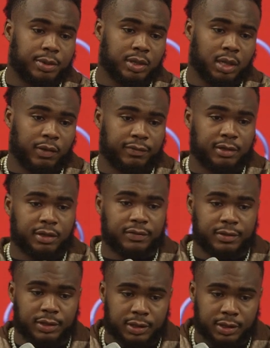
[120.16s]
to build off
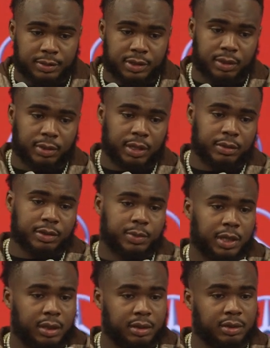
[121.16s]
of and something that we was
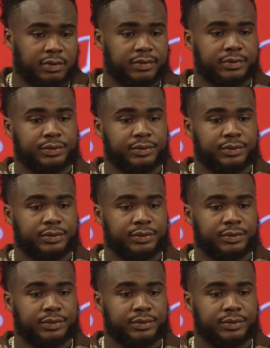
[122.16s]
proud of.